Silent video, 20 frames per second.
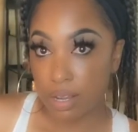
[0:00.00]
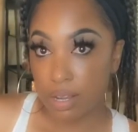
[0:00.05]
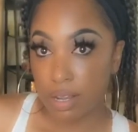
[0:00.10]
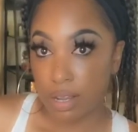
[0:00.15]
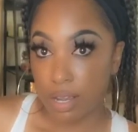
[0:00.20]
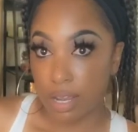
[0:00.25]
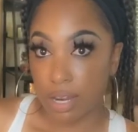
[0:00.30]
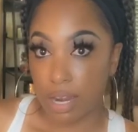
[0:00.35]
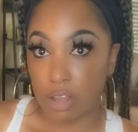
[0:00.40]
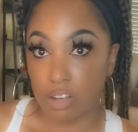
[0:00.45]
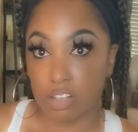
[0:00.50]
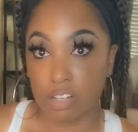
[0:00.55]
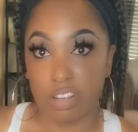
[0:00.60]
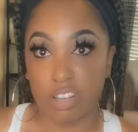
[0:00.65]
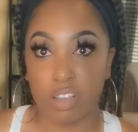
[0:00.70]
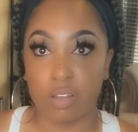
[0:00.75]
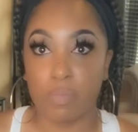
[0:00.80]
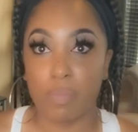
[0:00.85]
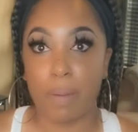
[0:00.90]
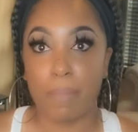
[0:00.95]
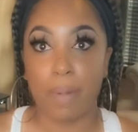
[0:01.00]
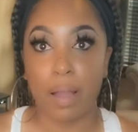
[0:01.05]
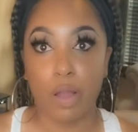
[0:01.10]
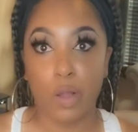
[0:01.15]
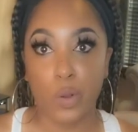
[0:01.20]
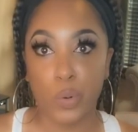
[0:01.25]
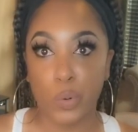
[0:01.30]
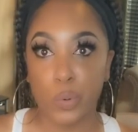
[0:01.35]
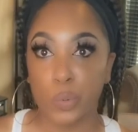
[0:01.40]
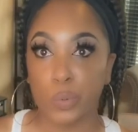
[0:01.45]
and I'll show you about my
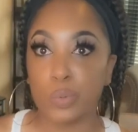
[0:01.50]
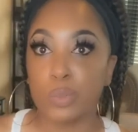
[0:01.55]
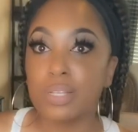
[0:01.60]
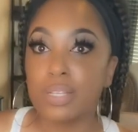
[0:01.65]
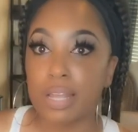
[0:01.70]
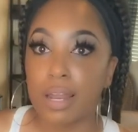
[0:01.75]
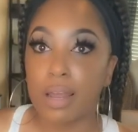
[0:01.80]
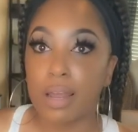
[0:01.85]
whole setup.